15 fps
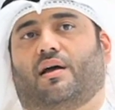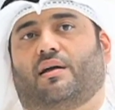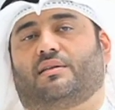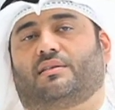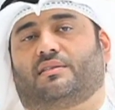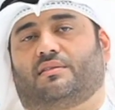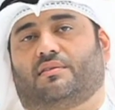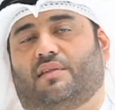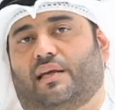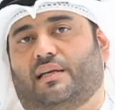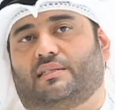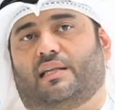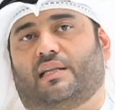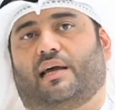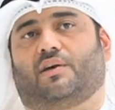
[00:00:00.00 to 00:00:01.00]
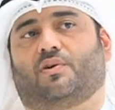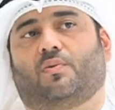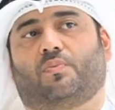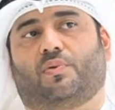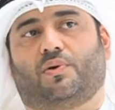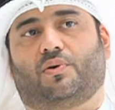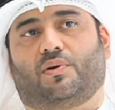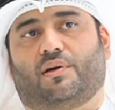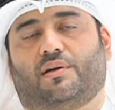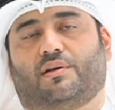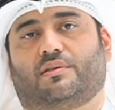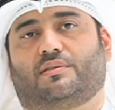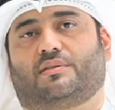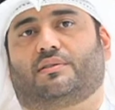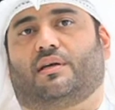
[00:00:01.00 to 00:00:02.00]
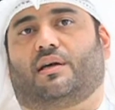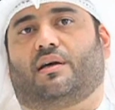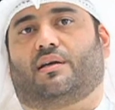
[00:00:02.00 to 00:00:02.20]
things like computers,